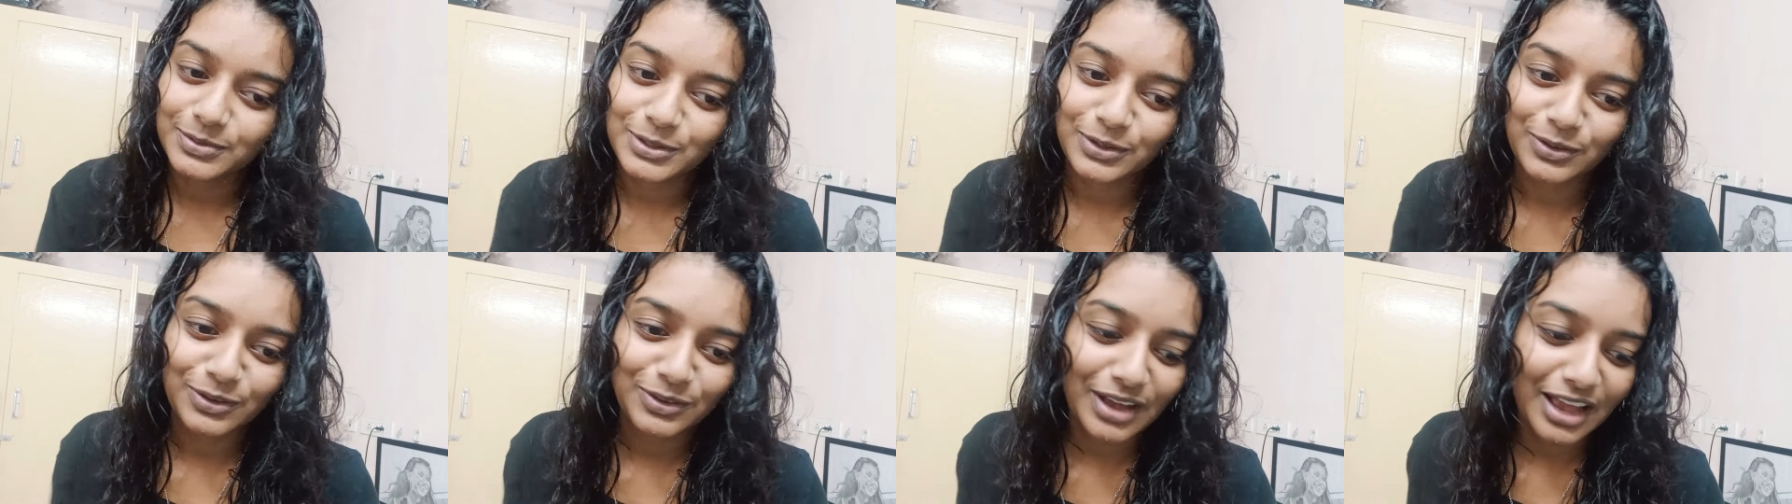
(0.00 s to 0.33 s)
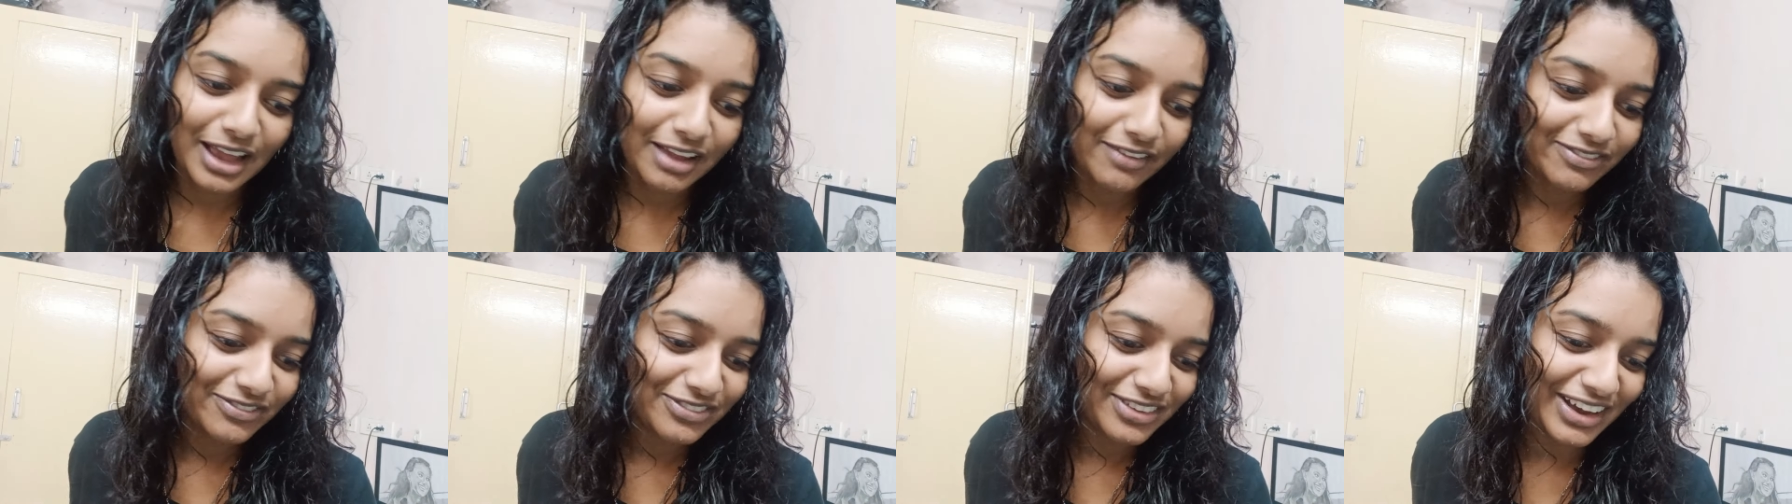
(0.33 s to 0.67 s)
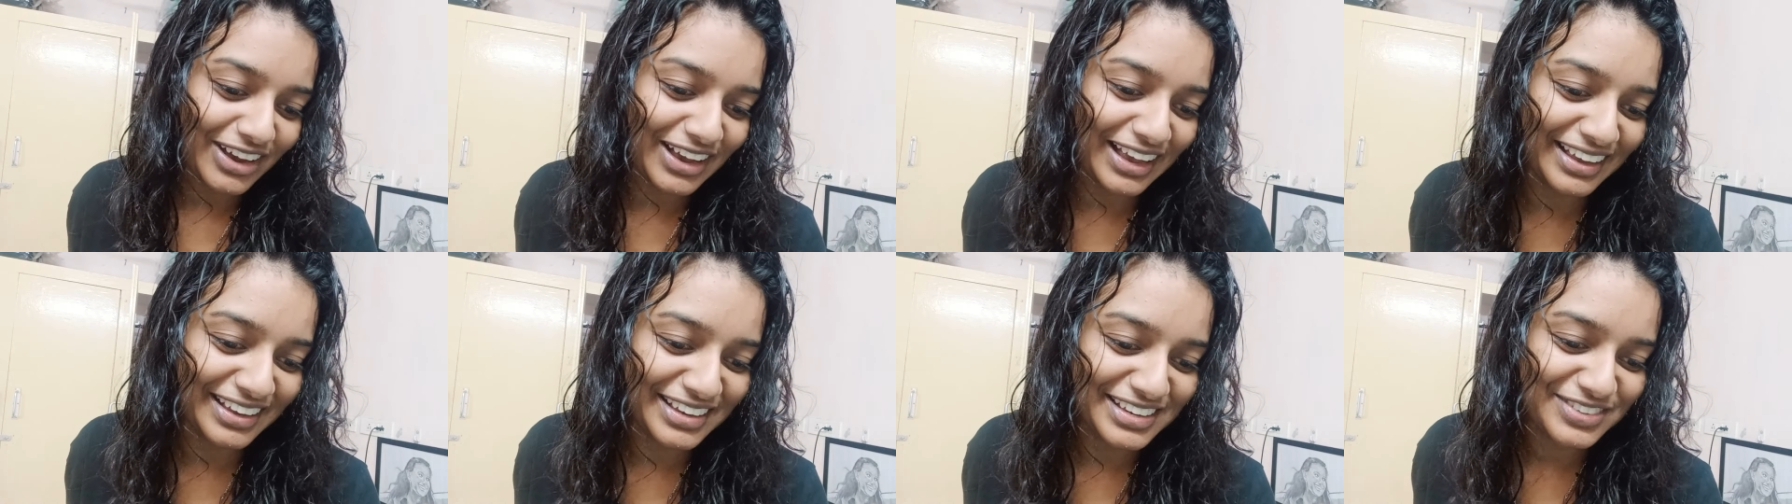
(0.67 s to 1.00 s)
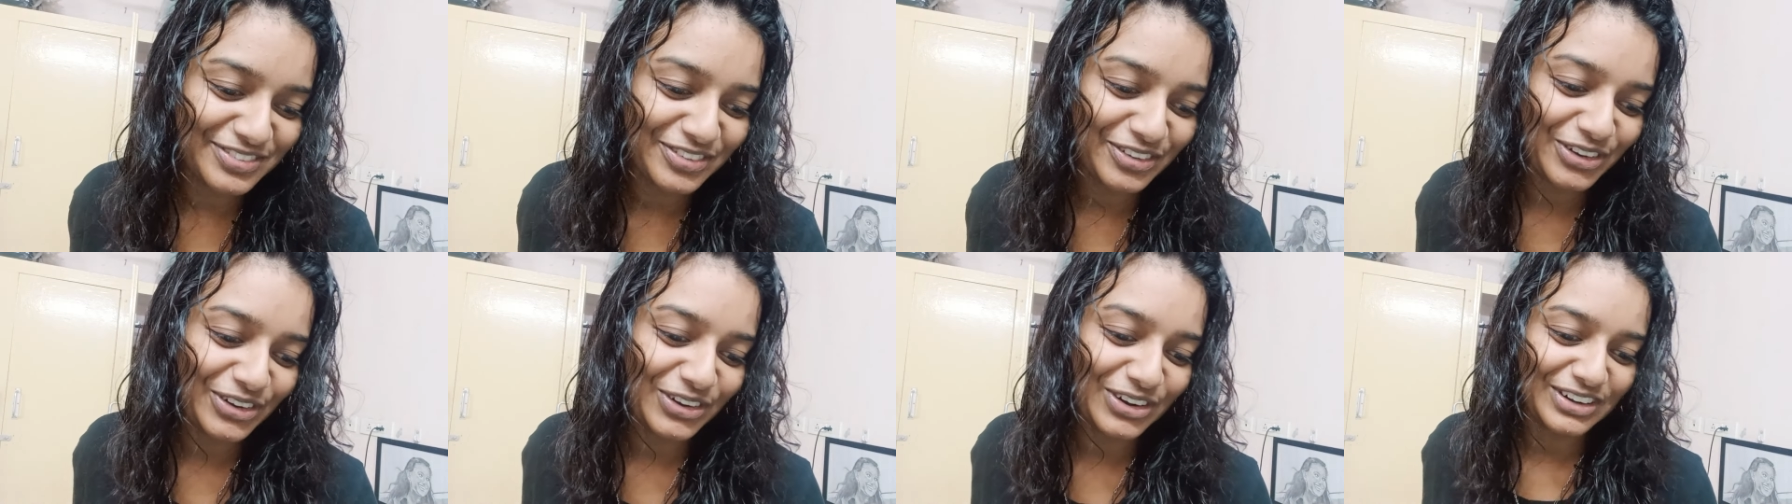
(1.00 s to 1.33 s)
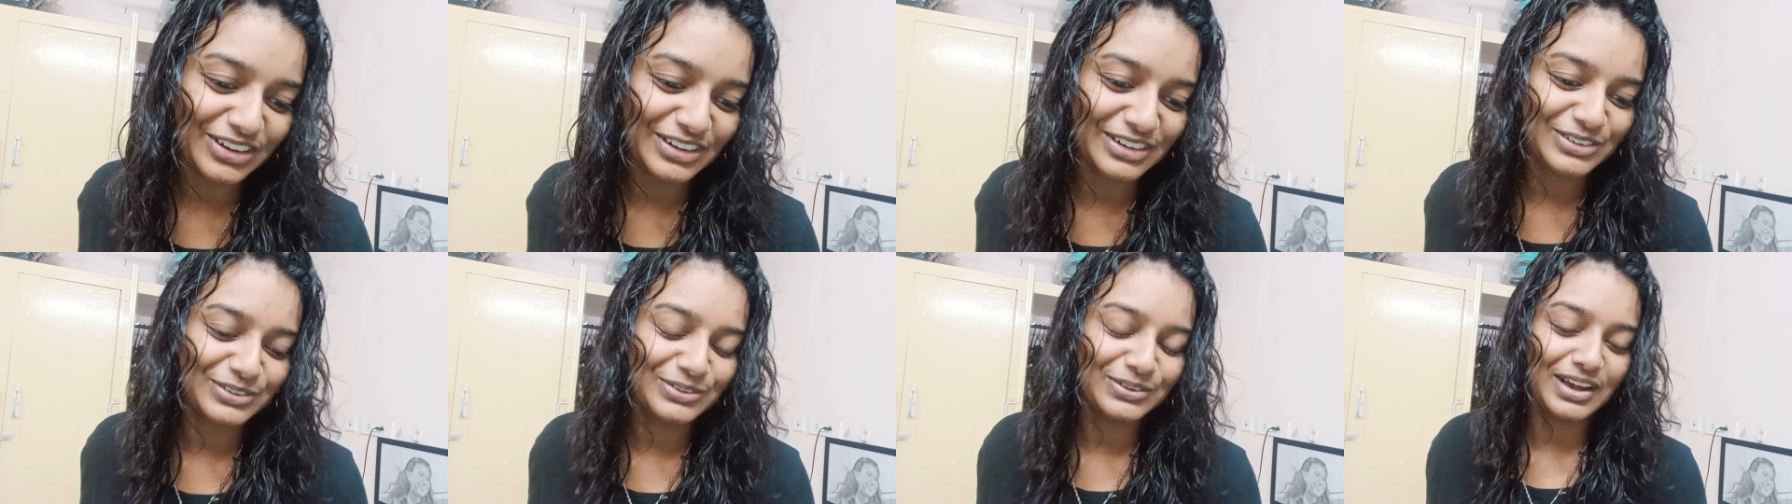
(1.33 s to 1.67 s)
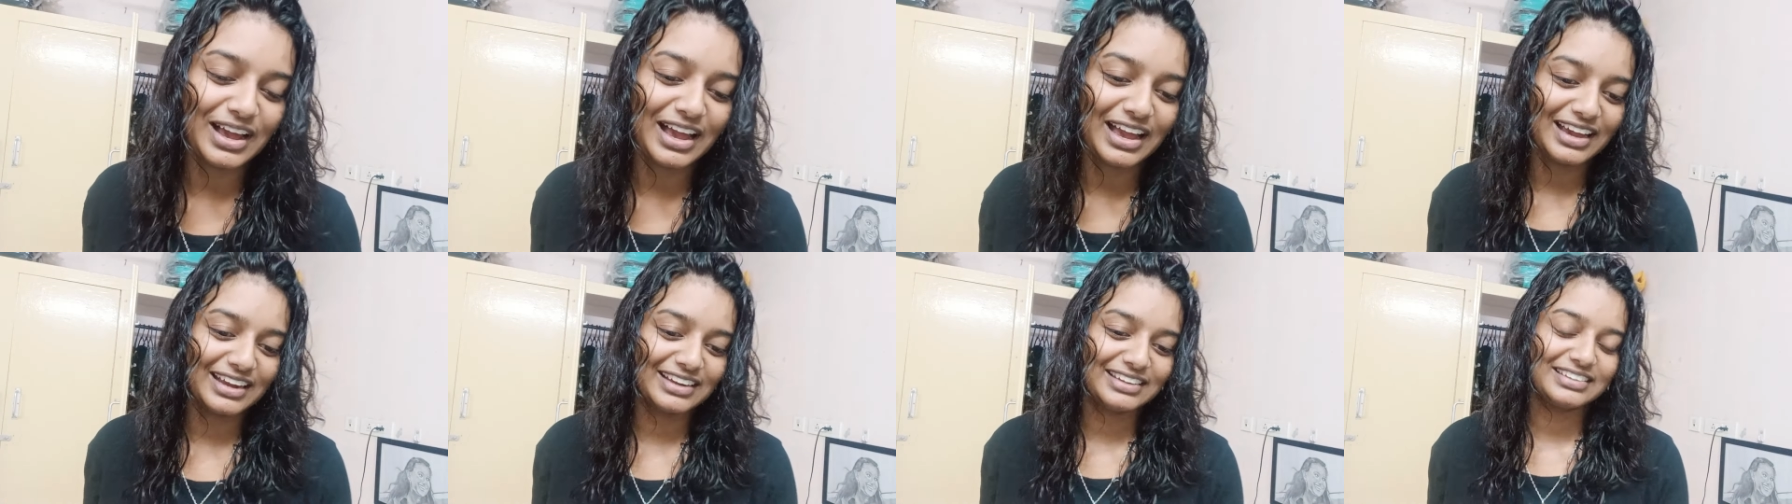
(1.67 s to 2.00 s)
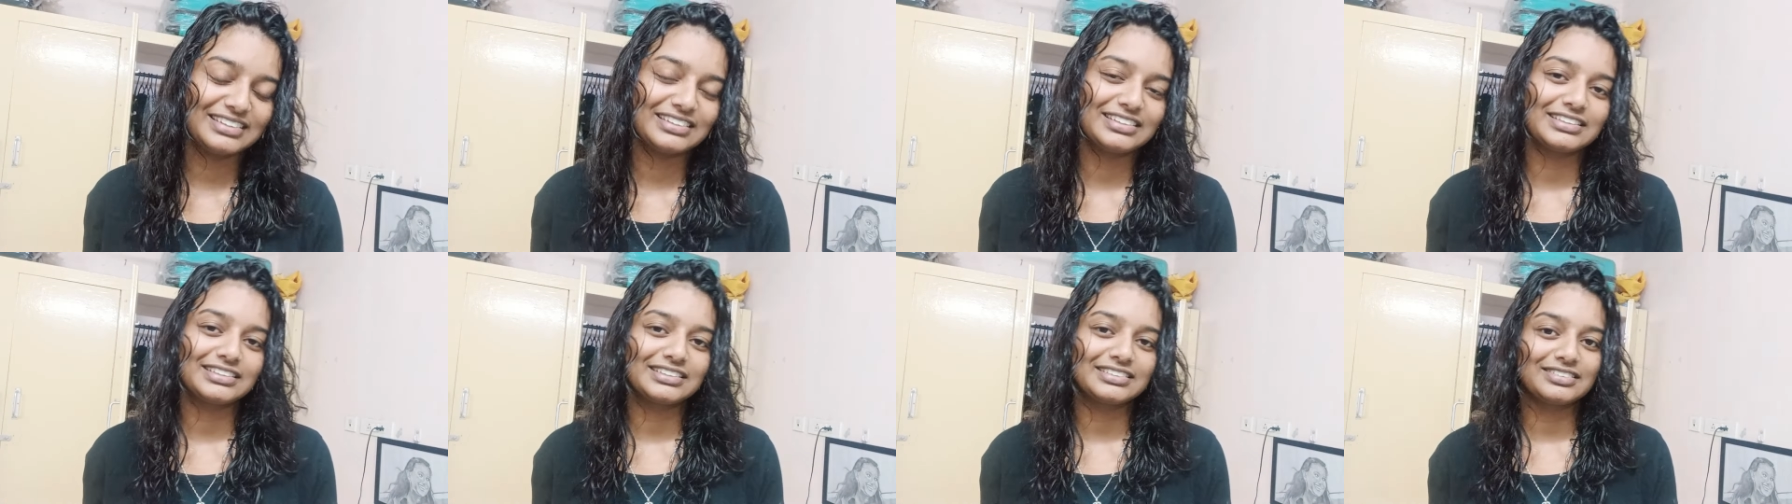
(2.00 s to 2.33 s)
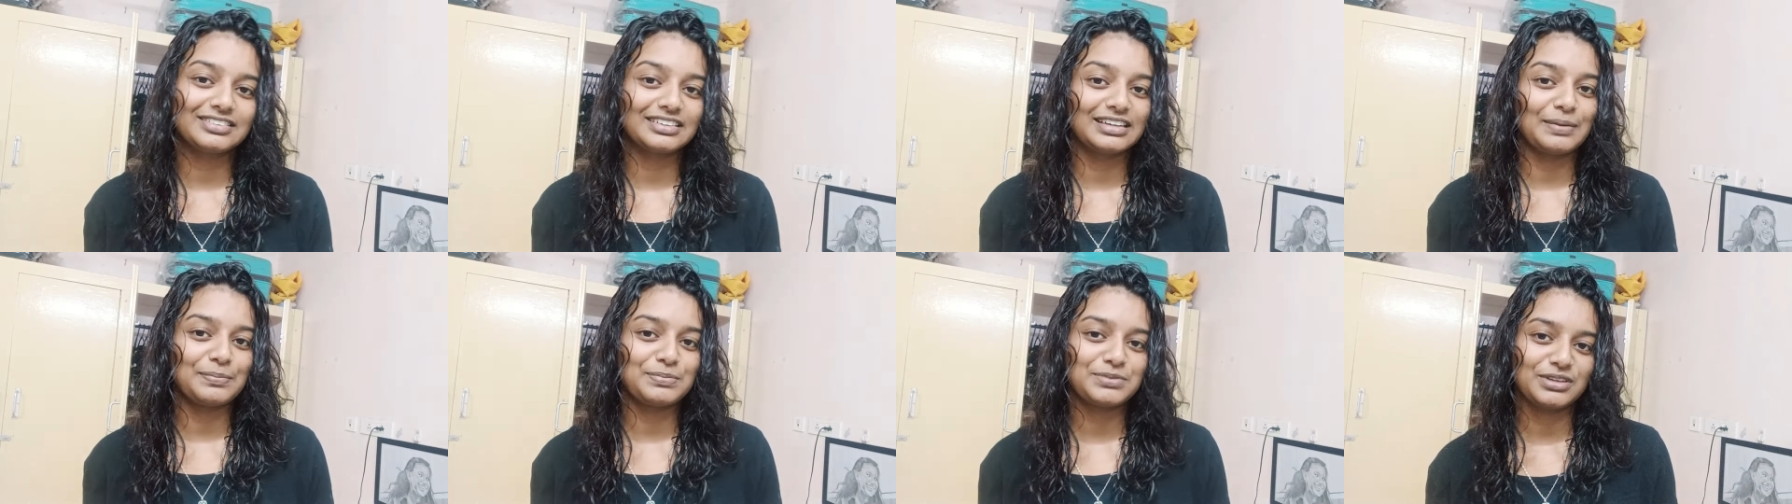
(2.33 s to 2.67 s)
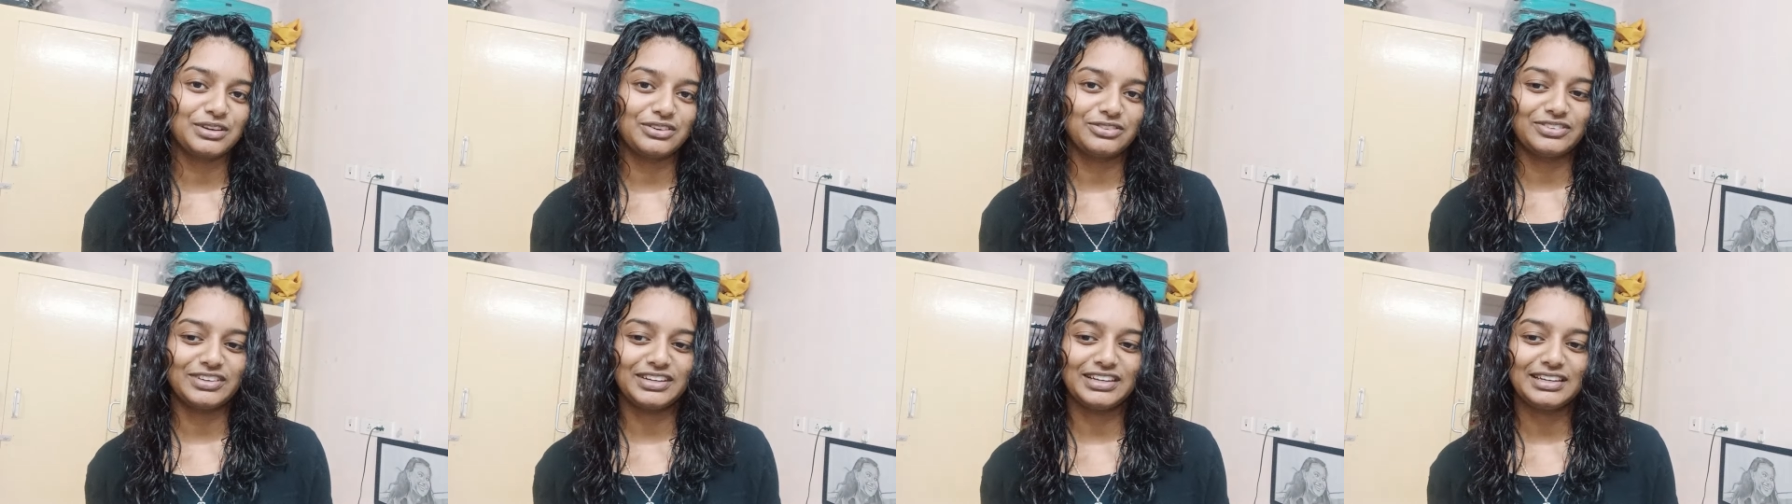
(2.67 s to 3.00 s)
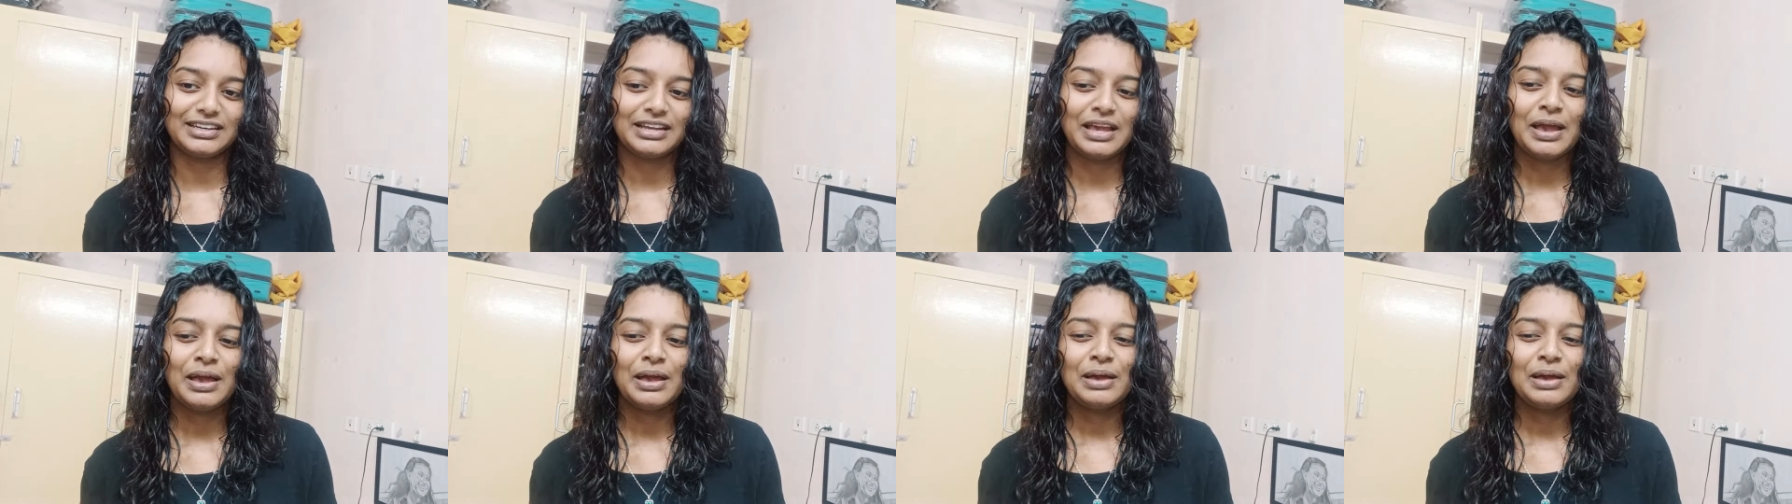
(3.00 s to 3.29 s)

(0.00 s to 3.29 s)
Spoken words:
So I've forgotten to add the clips of it,